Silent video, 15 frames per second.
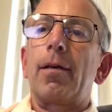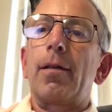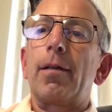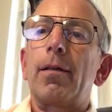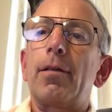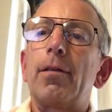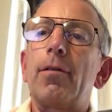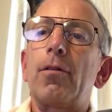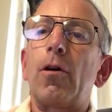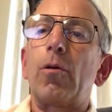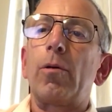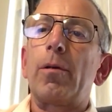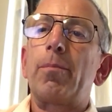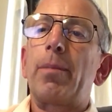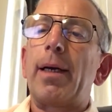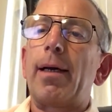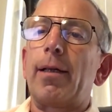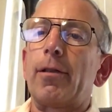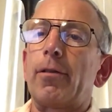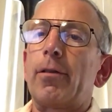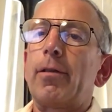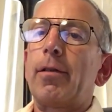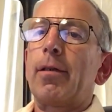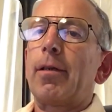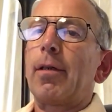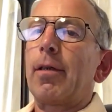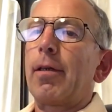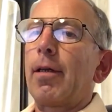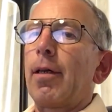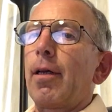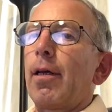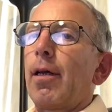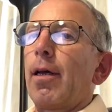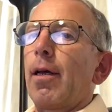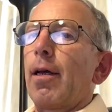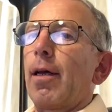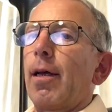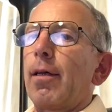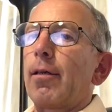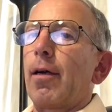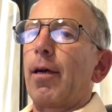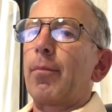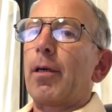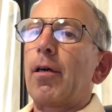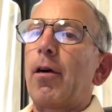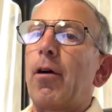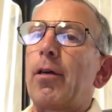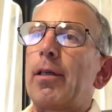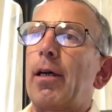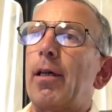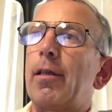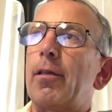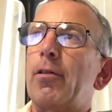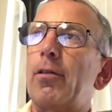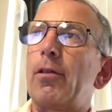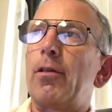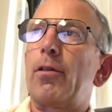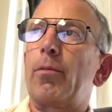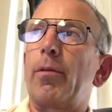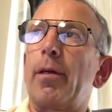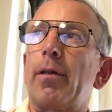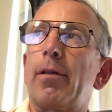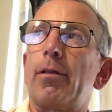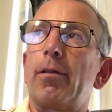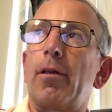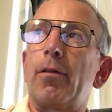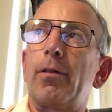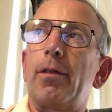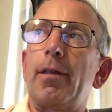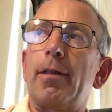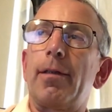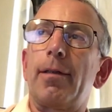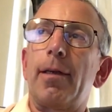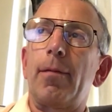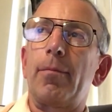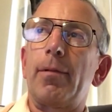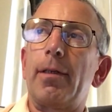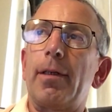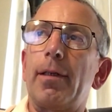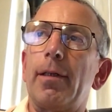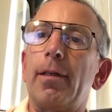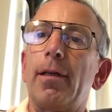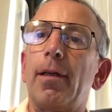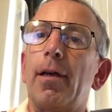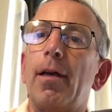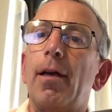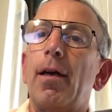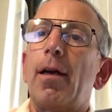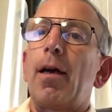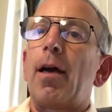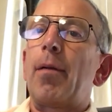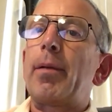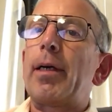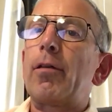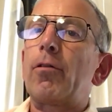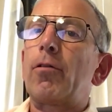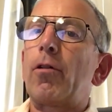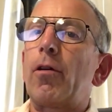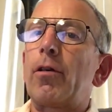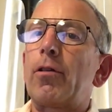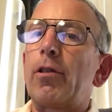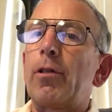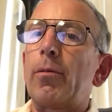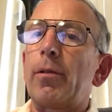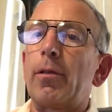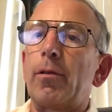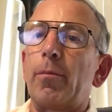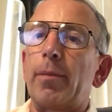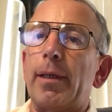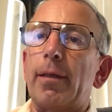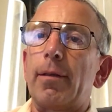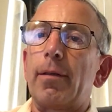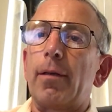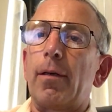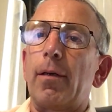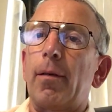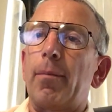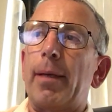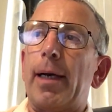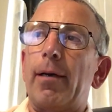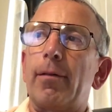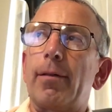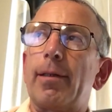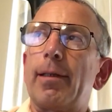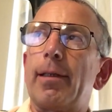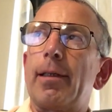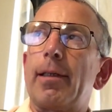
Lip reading: this is Owen Peller, and I'm a cardiologist with AssociatesMD. I'm here to talk to you a little bit about